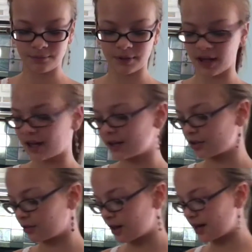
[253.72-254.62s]
But I gotta
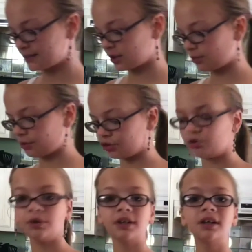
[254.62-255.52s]
go, guys. I hope you
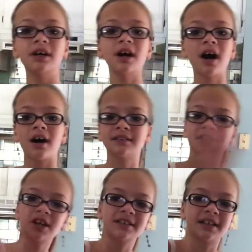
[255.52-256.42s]
enjoy. I'll
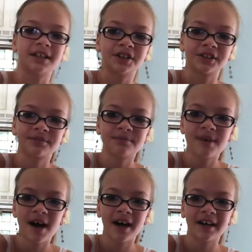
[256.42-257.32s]
see you guys later.
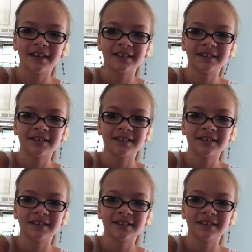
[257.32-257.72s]
Bye.